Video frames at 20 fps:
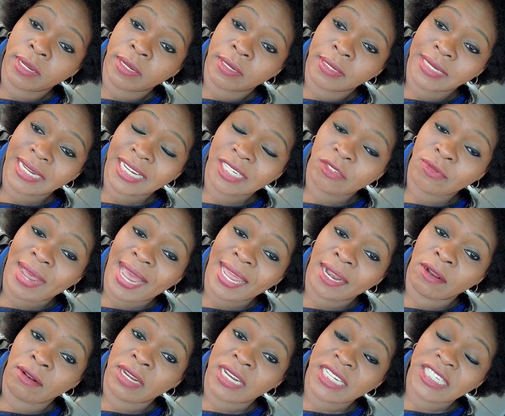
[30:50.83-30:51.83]
that's why I
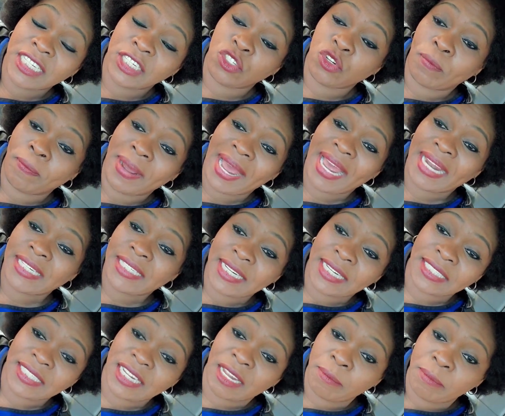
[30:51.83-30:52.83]
don't listen to bad
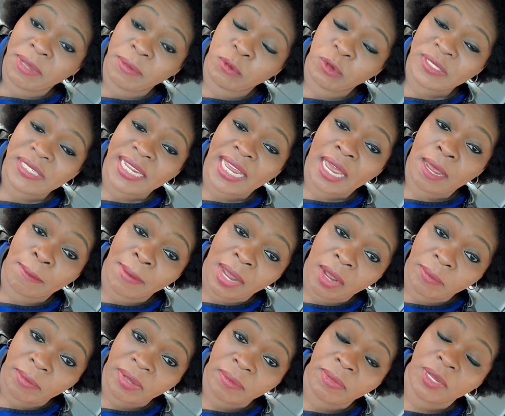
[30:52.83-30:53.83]
things that people say
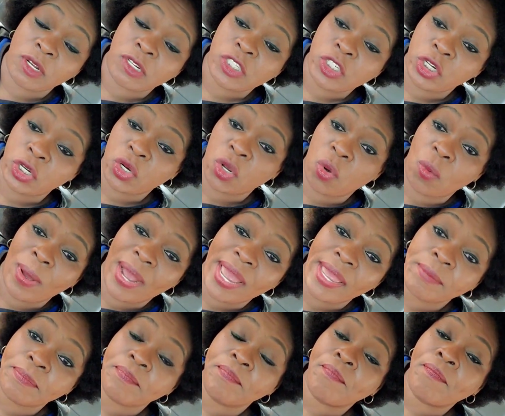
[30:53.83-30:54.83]
about me, because you know
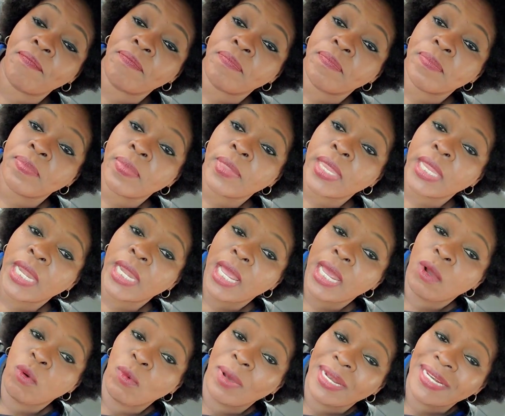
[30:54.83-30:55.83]
why?
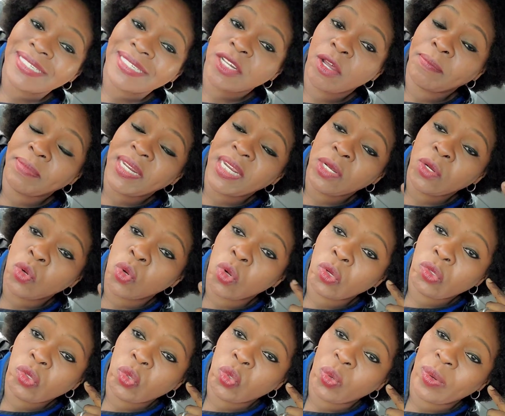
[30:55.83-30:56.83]
When something go
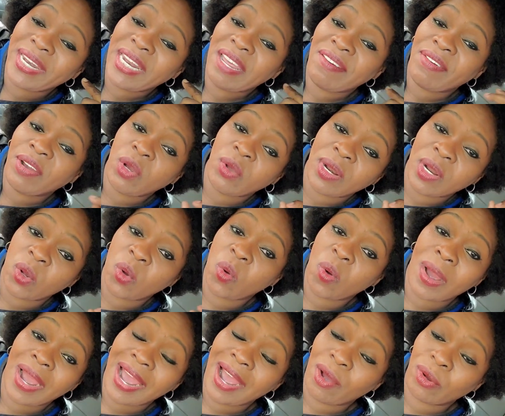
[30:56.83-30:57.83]
through, it never gonna
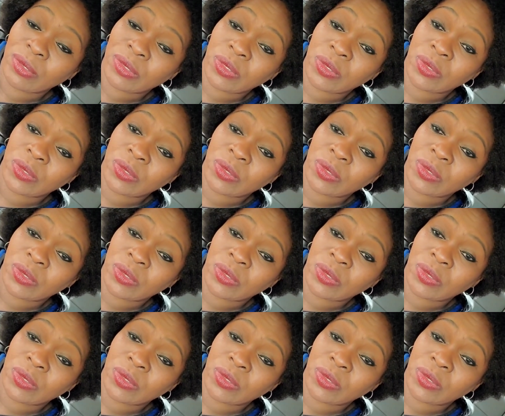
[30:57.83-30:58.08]
go out.